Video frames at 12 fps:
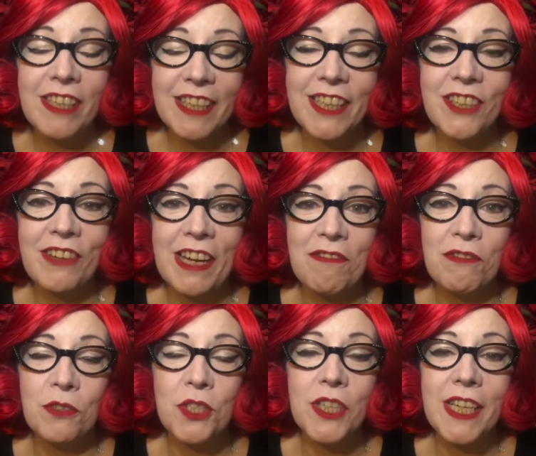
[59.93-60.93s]
grateful
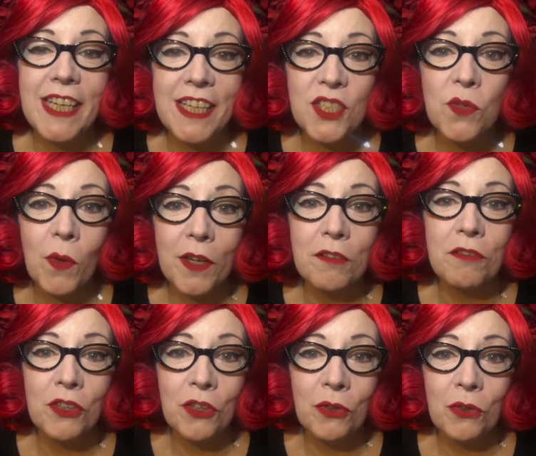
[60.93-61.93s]
to each one of
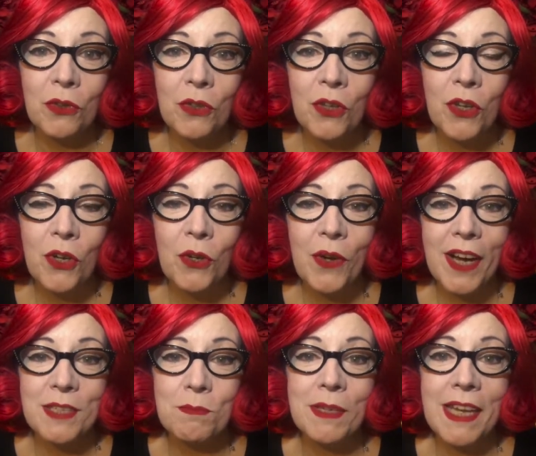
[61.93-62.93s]
you who
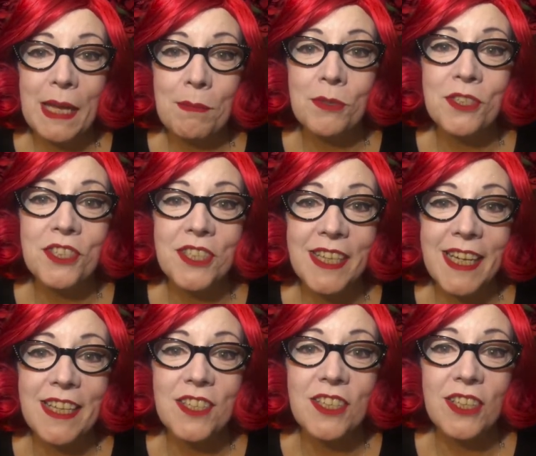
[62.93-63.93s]
has been able to donate to the